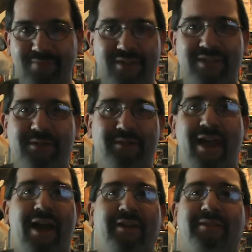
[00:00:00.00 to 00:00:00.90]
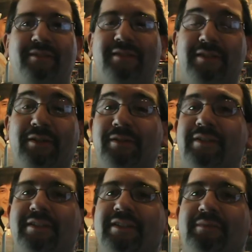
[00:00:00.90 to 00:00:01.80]
So, yeah, this
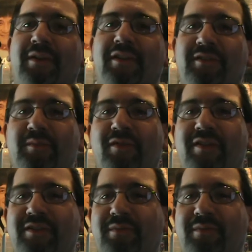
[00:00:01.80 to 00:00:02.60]
is one of those movies